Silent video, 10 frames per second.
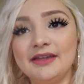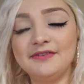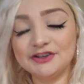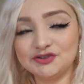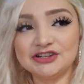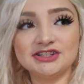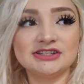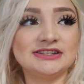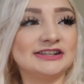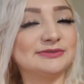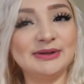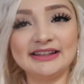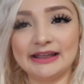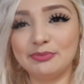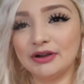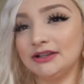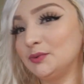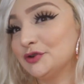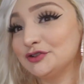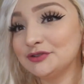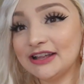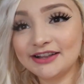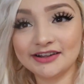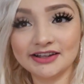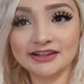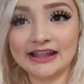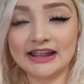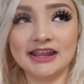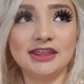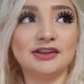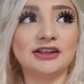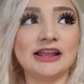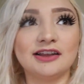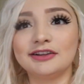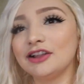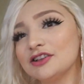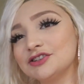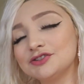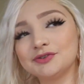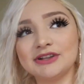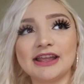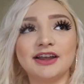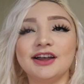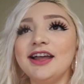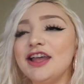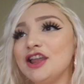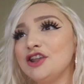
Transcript: eventually just expect I probably will do like a like either like a closet tour like a